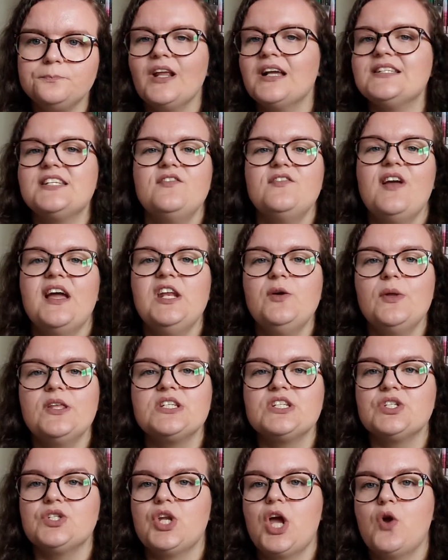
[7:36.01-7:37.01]
So for anyone that
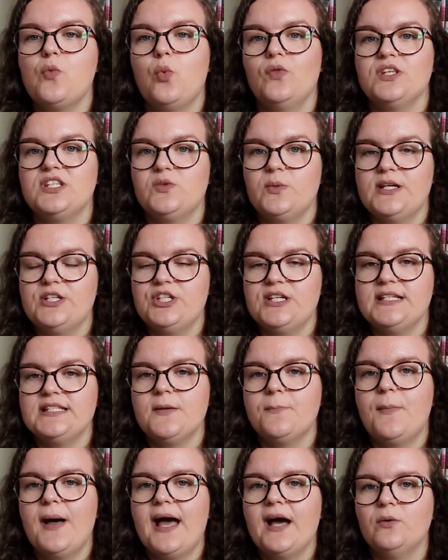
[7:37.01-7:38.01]
doesn't know what The Switch is
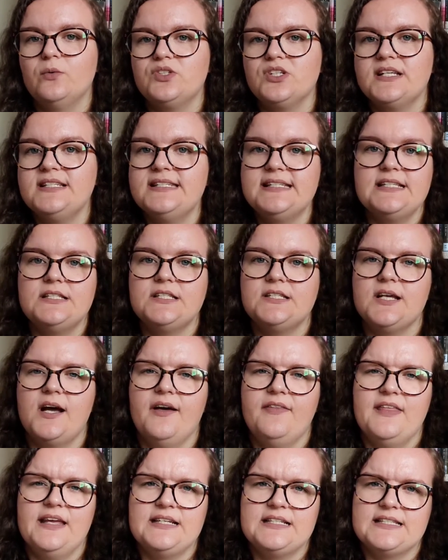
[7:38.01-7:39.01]
about, I
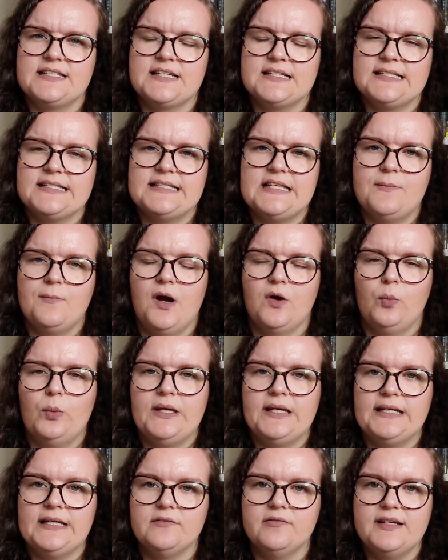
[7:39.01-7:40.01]
think discuss this in my
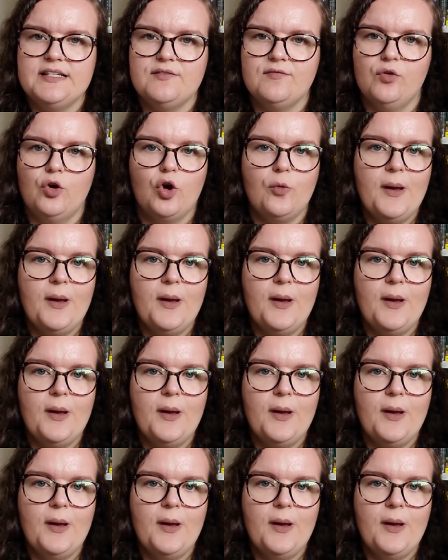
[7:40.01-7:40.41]
weekly reading vlog.